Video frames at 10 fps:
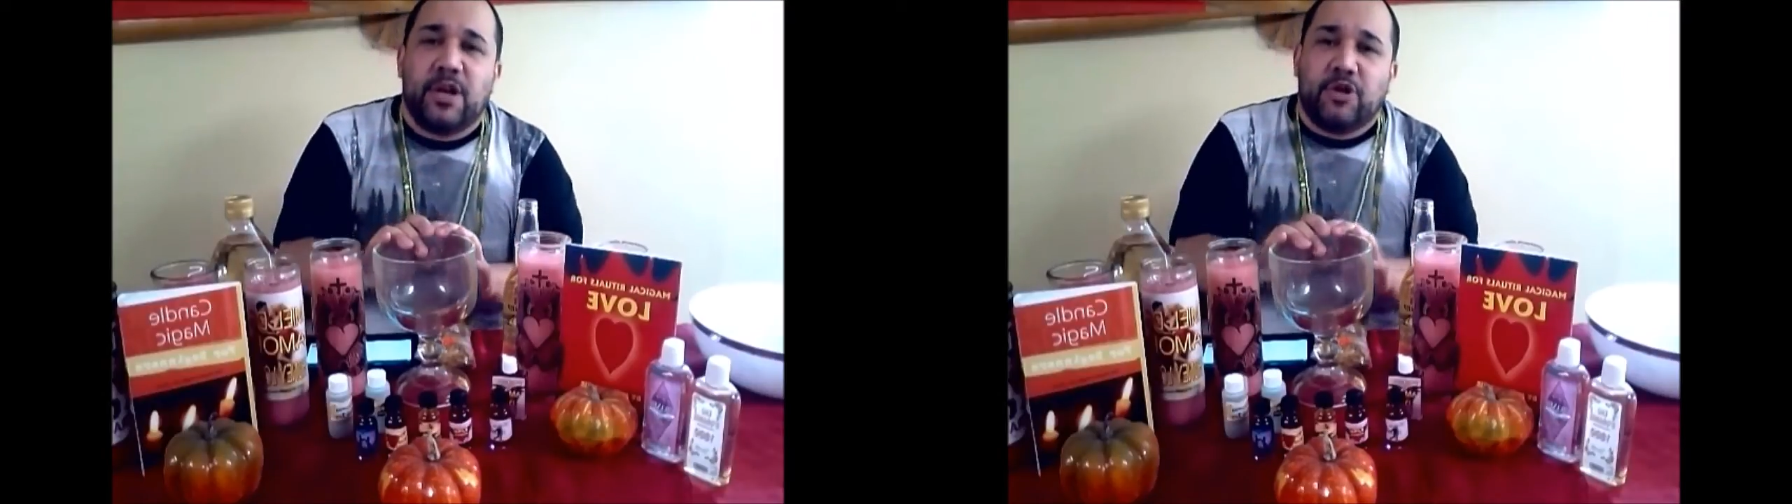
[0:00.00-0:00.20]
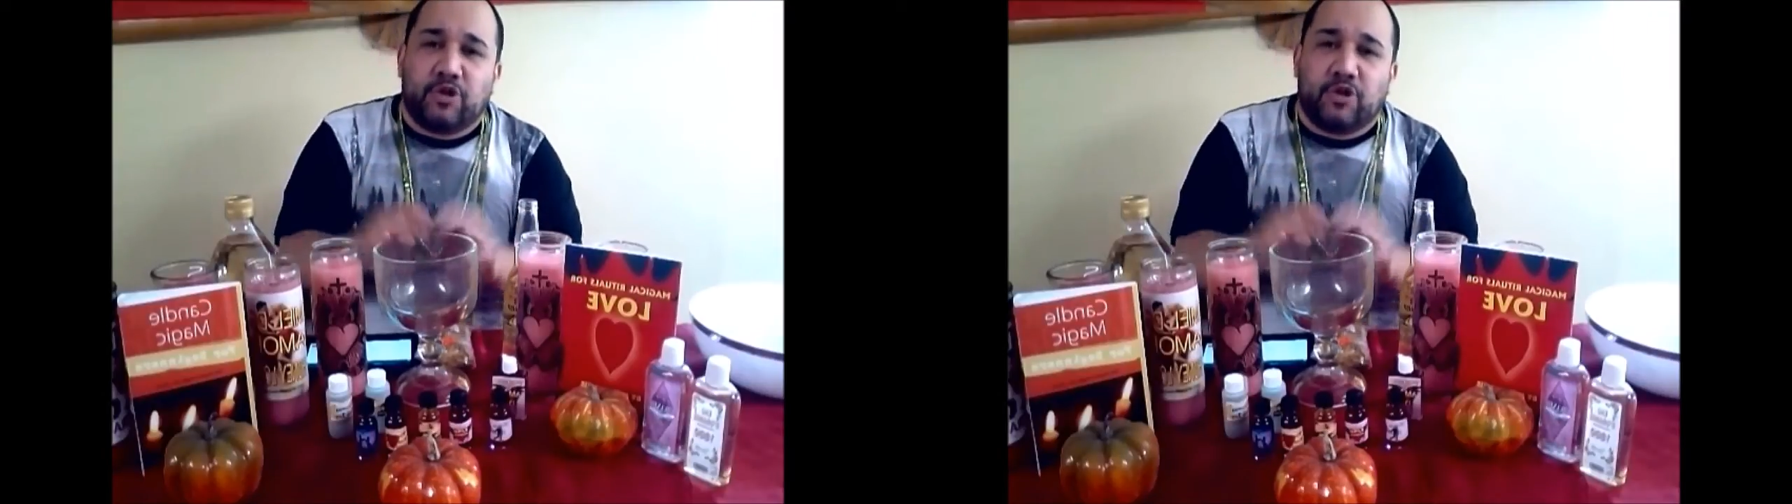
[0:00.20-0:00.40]

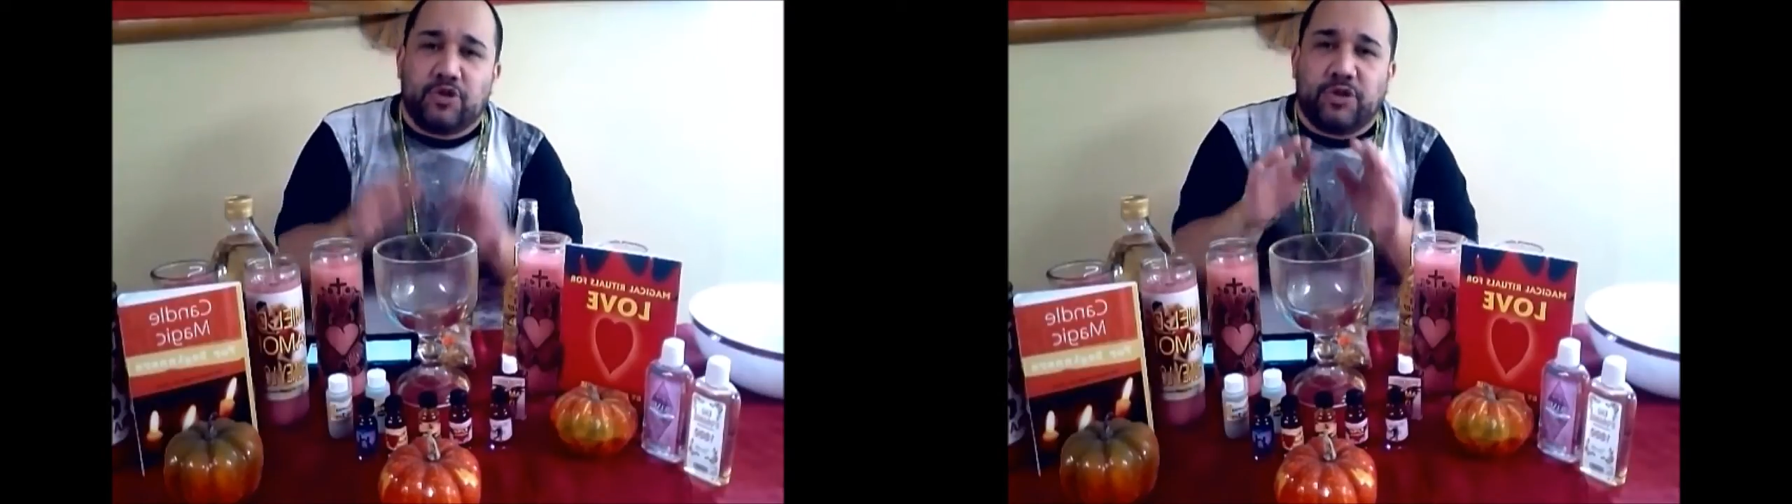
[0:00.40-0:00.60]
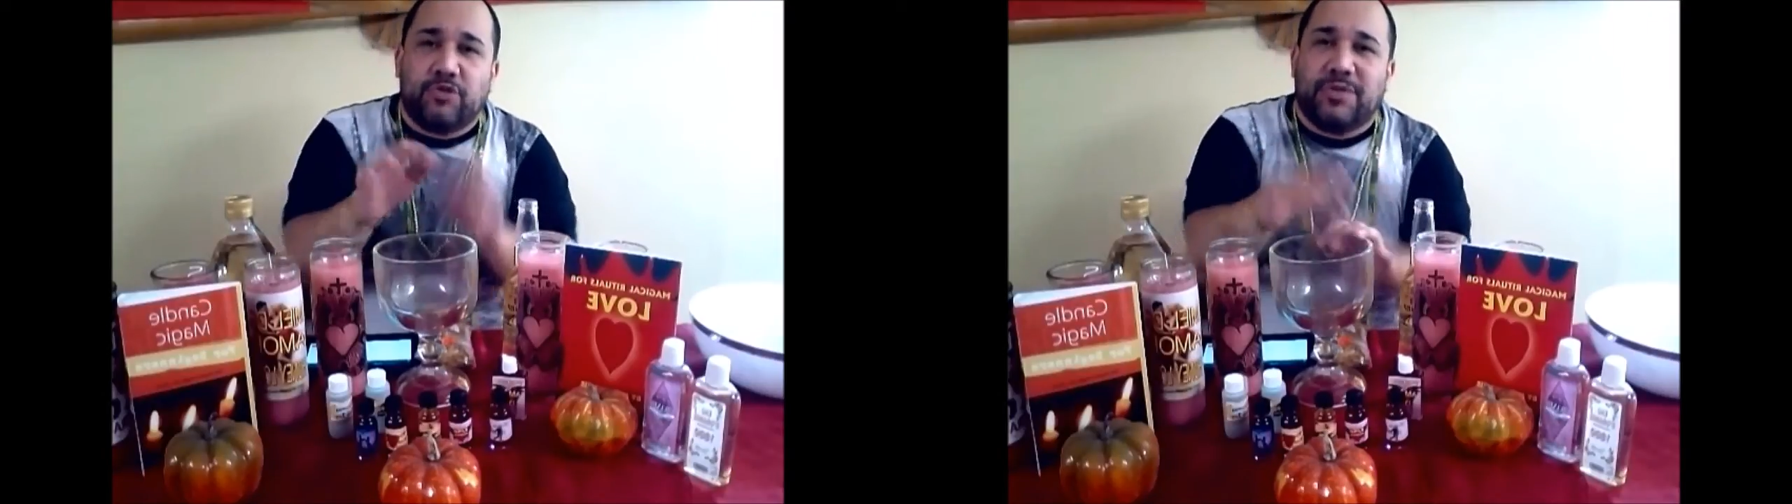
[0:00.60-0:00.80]
so you
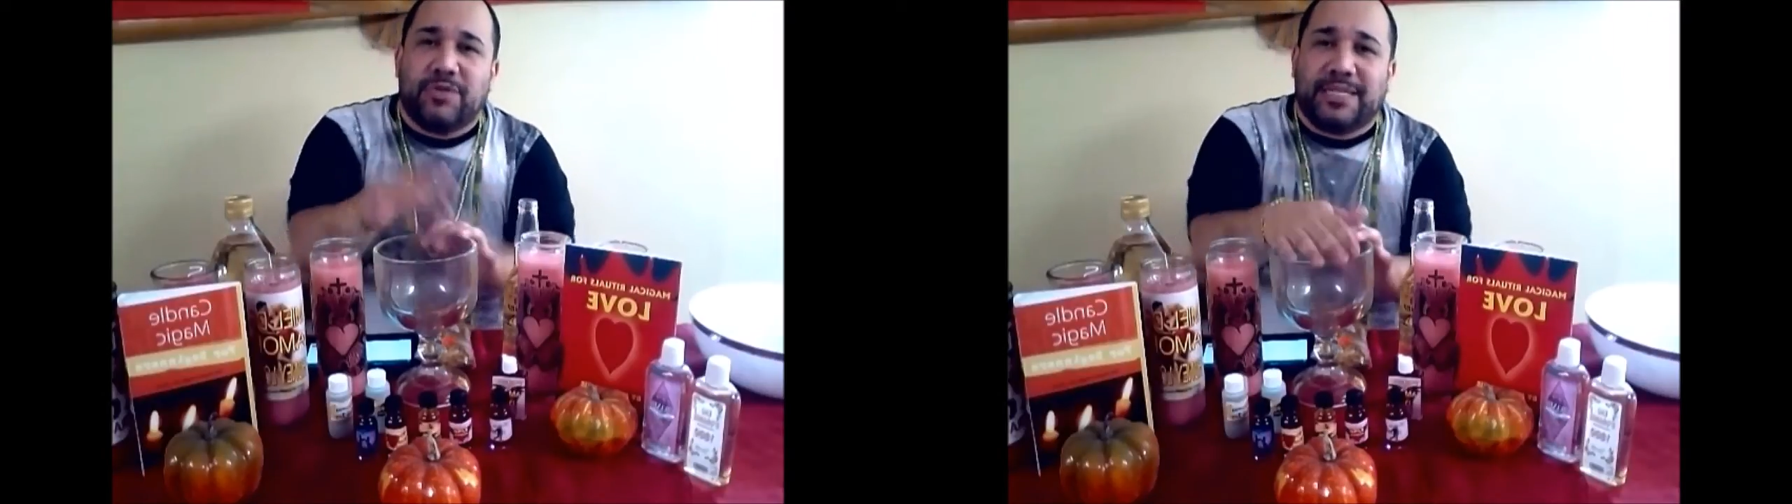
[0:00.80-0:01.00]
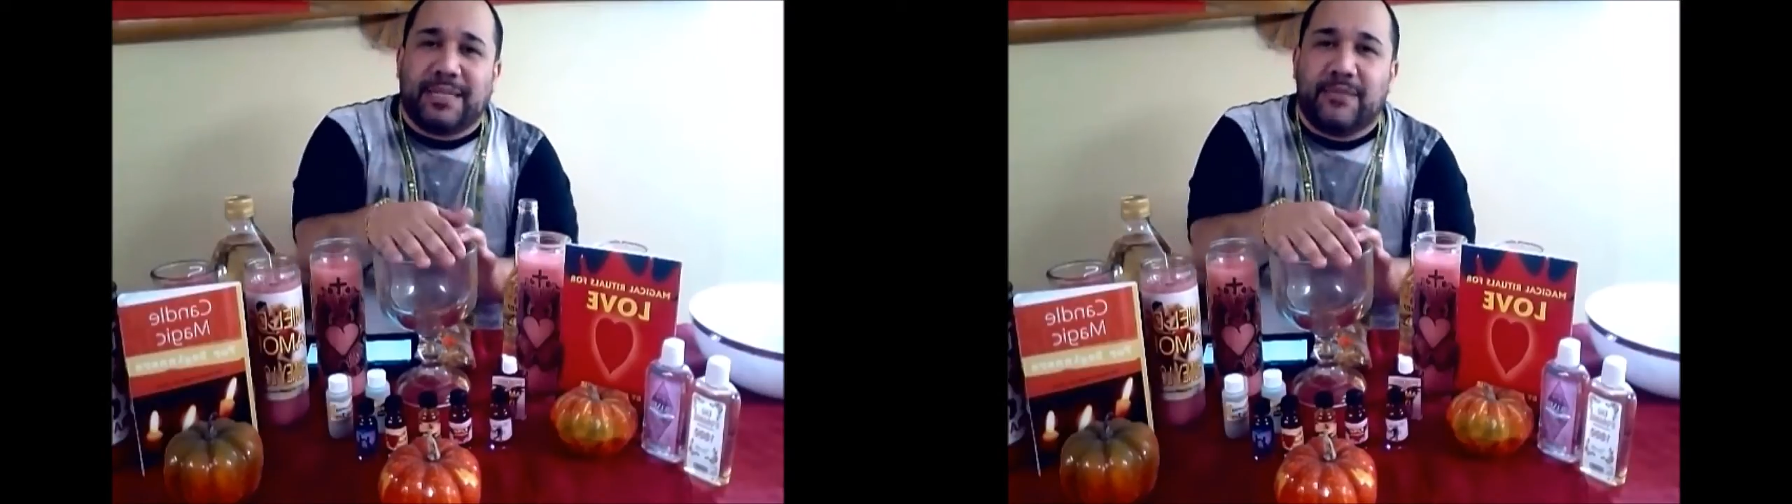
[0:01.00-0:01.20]
can do
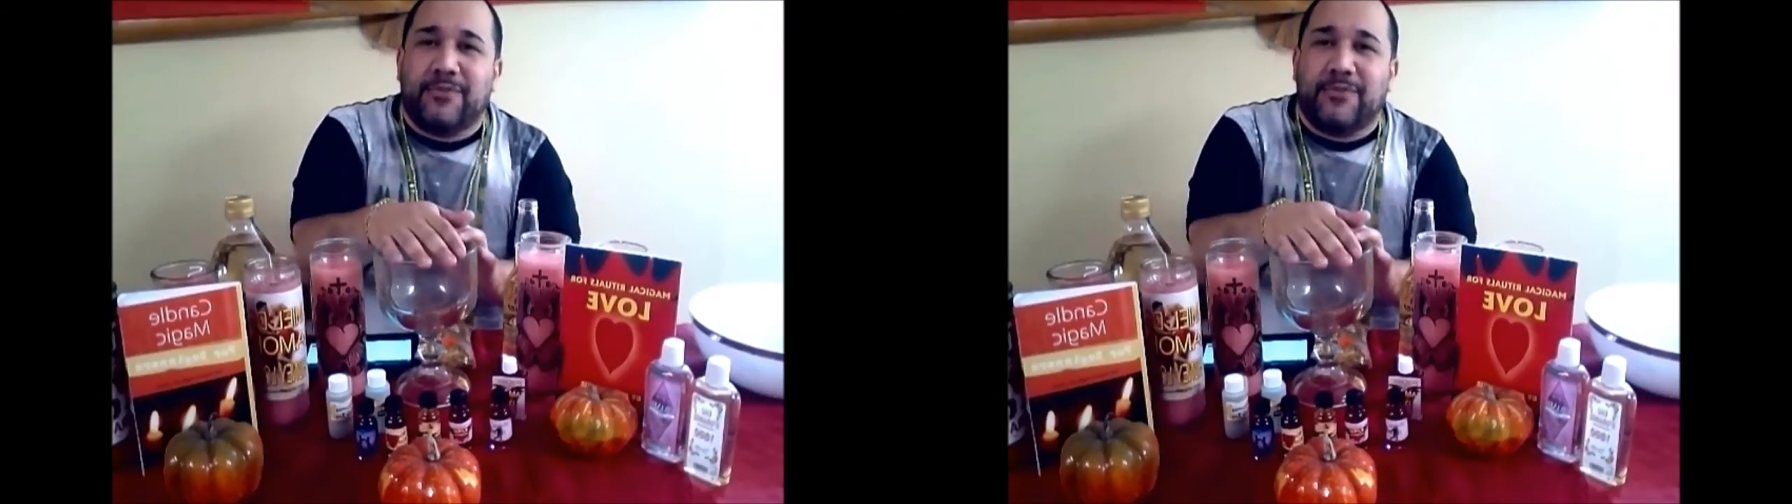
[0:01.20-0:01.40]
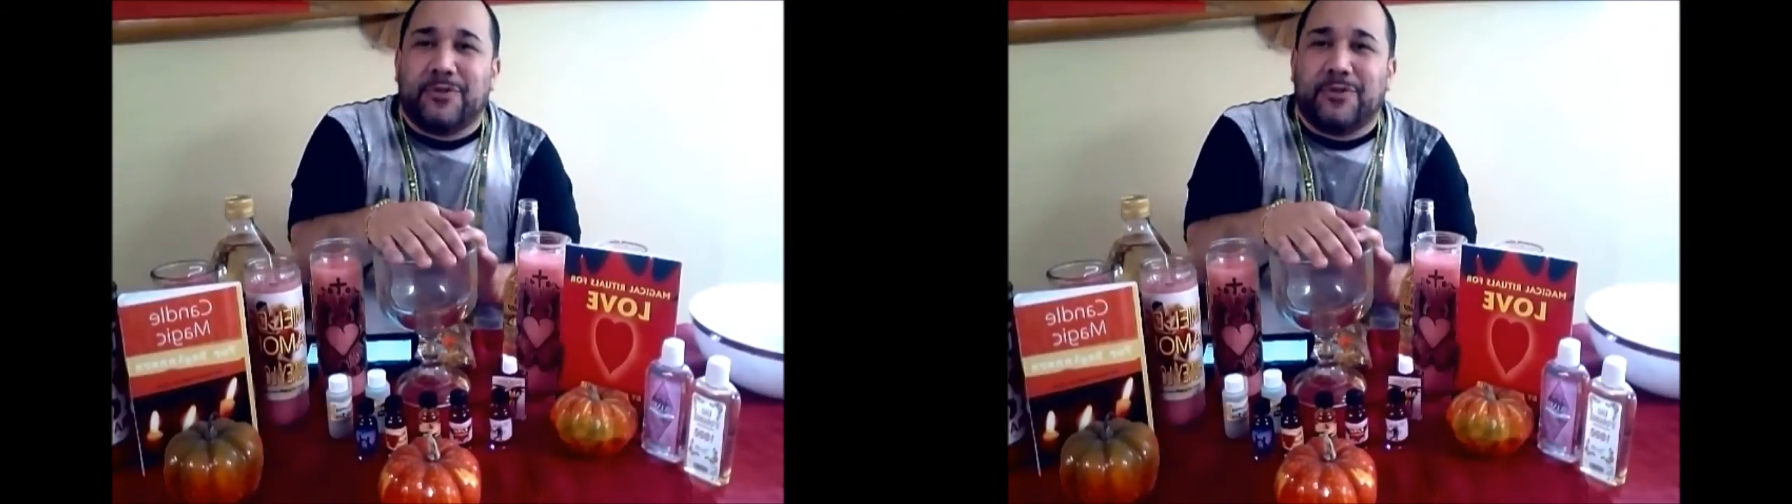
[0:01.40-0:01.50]
this and invoke the